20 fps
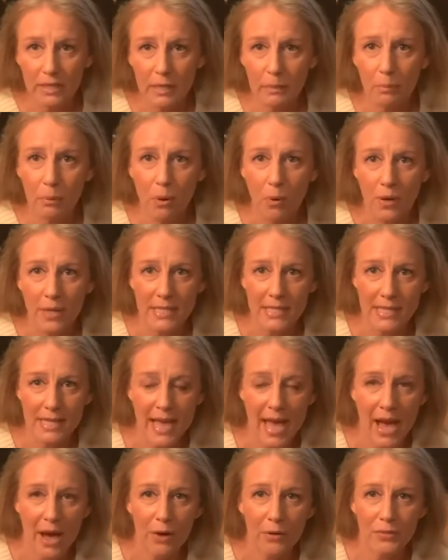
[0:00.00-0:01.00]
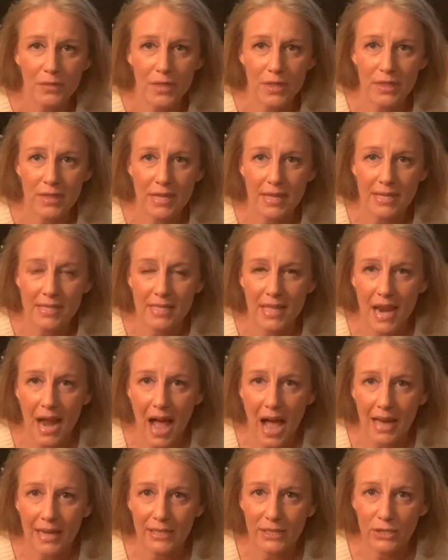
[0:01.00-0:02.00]
pointing out the things that
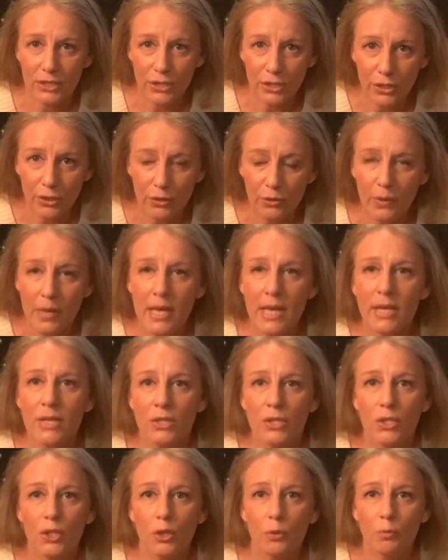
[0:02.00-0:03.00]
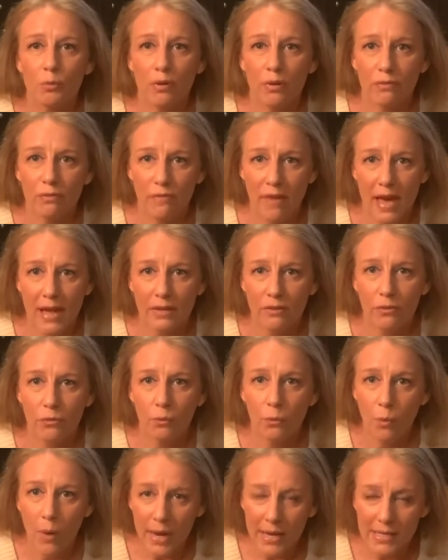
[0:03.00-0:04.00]
I do to prevent
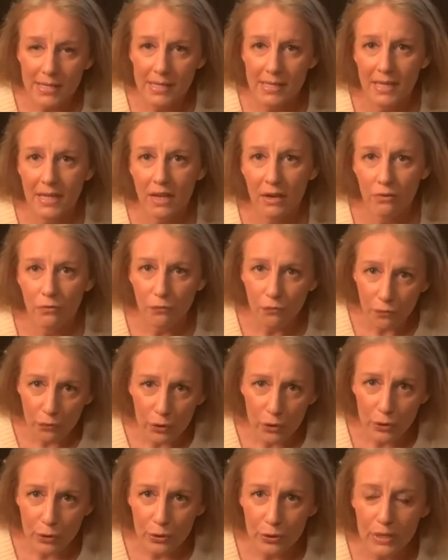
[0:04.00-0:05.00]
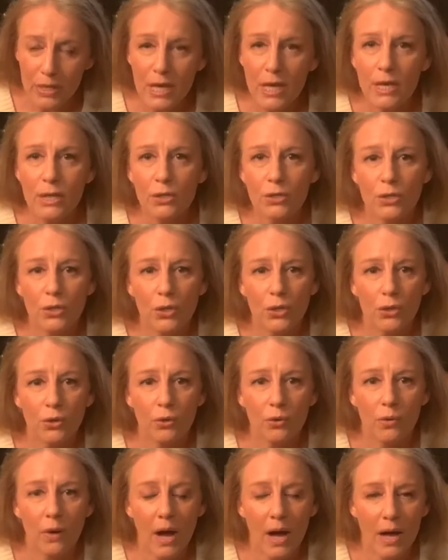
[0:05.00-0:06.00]
wasting of food,
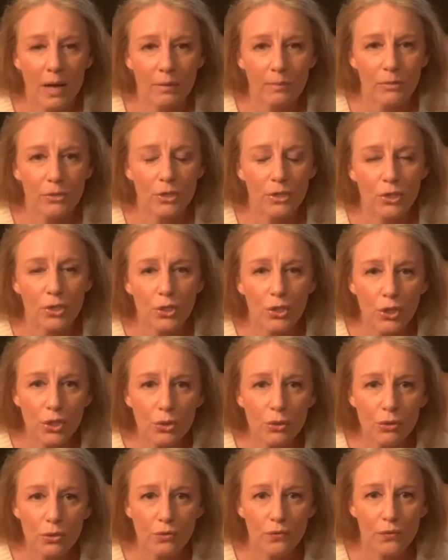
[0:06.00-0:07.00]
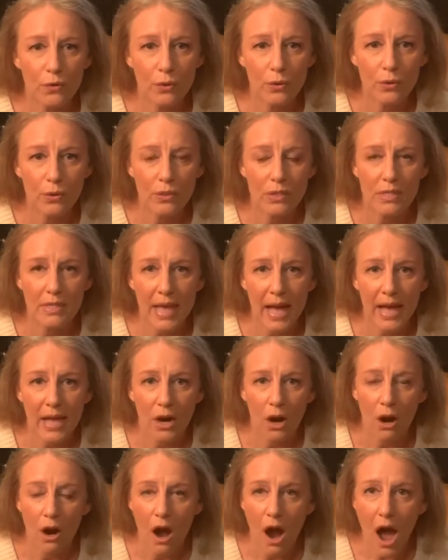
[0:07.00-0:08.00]
to choose foods that
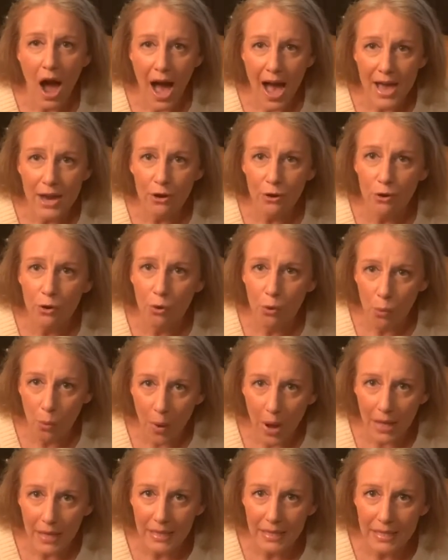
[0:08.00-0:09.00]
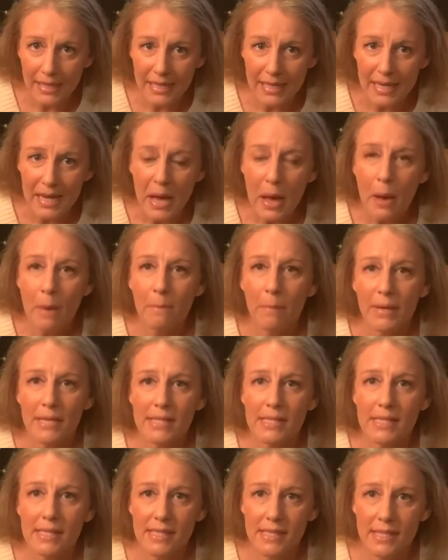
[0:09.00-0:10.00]
are higher quality but
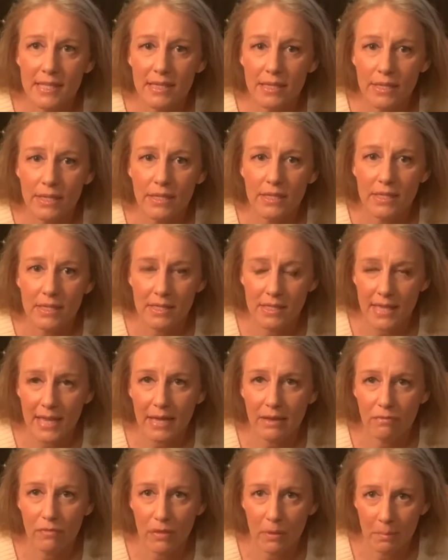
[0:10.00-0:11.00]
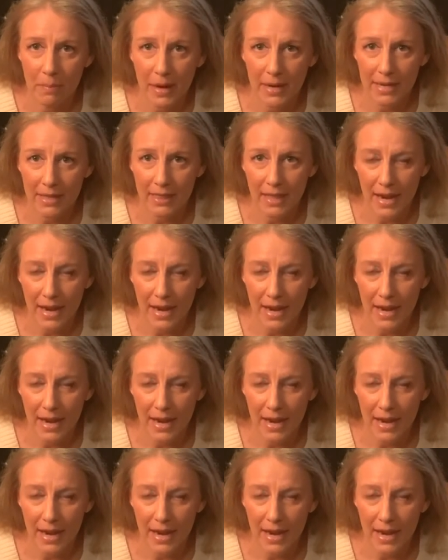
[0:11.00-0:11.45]
still save the money that I